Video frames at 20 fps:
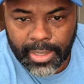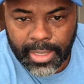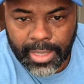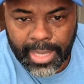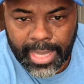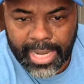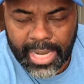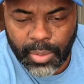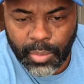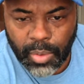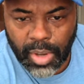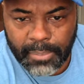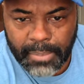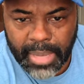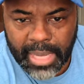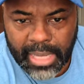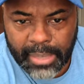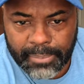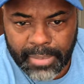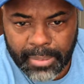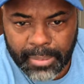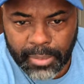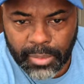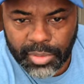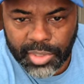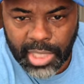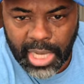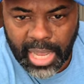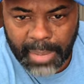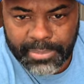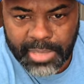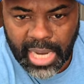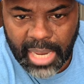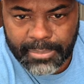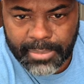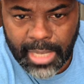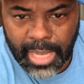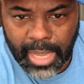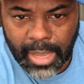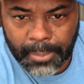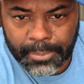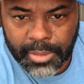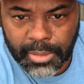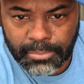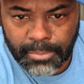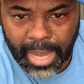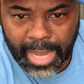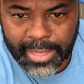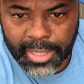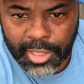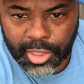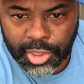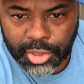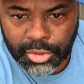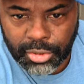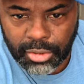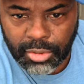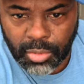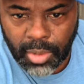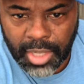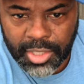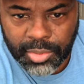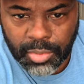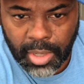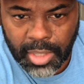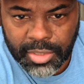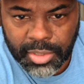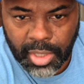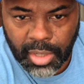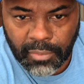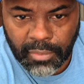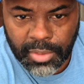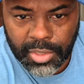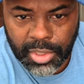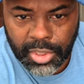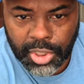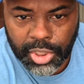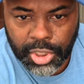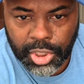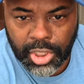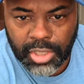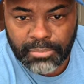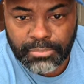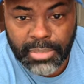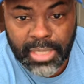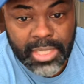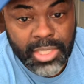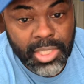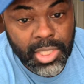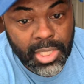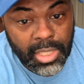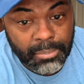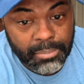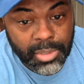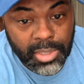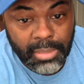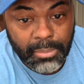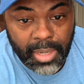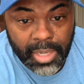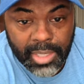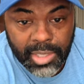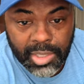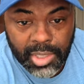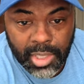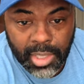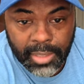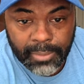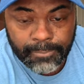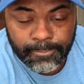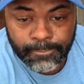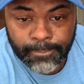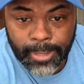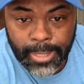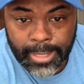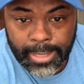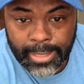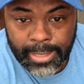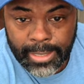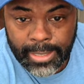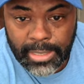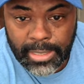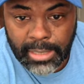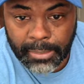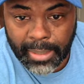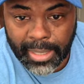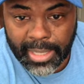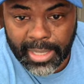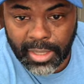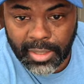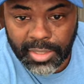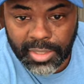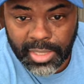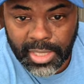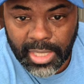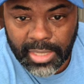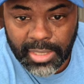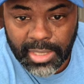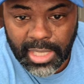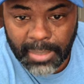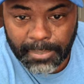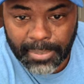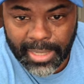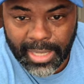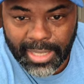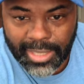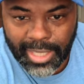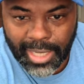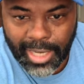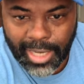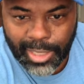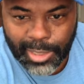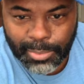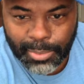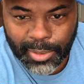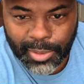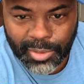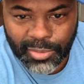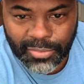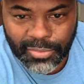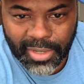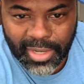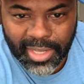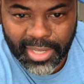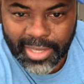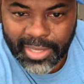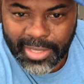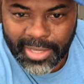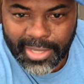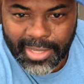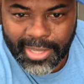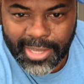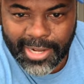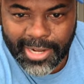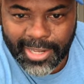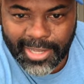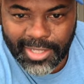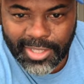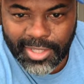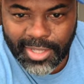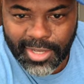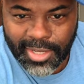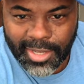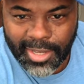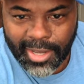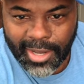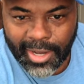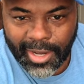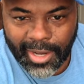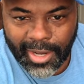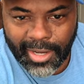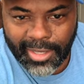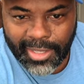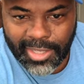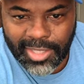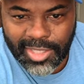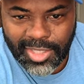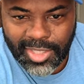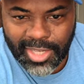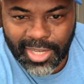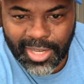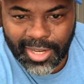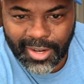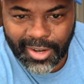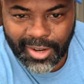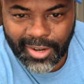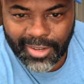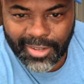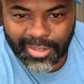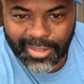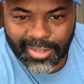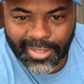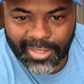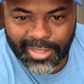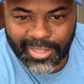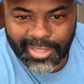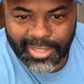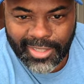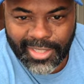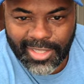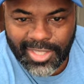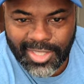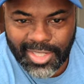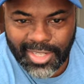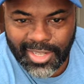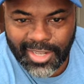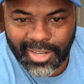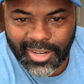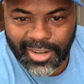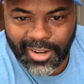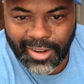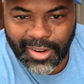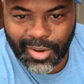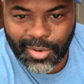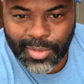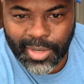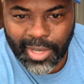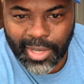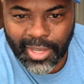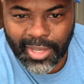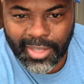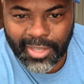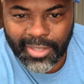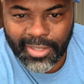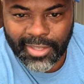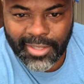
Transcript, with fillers: Anyone making minimal job type jobs minus true restaurant service shouldn't be tipped, somebody said. Somebody else said tipping at the hospital is funny. It is. Uh, let's see here. Let's see here. Okay.